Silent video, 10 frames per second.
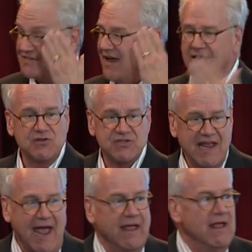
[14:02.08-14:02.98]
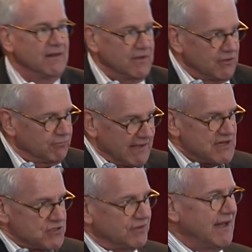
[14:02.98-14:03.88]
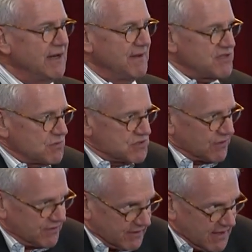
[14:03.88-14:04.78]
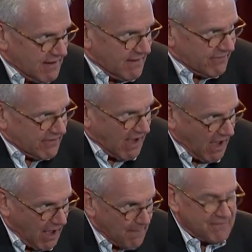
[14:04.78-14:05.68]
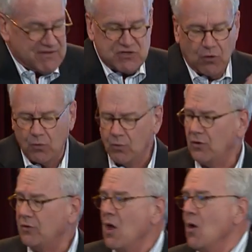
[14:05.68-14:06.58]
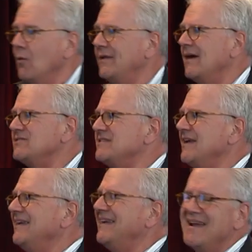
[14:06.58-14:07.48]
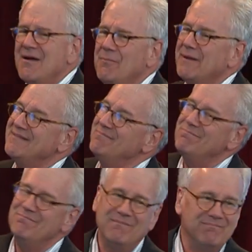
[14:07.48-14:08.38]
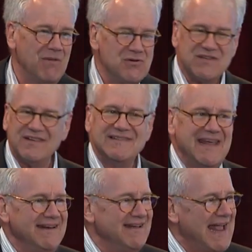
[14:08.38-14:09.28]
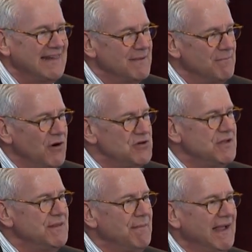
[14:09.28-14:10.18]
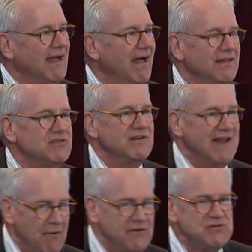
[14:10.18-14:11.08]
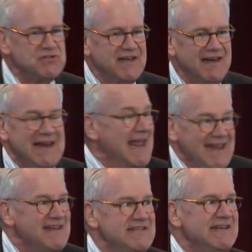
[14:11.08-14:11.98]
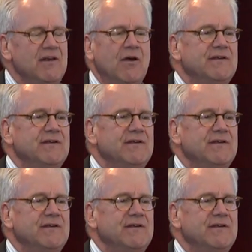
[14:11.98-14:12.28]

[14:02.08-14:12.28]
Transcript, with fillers: entire stack. The relational database was sort of the, the hub of this whole world. Well, now it's saying, yeah, but most of the data at the margin that my colleagues are now interested in isn't in our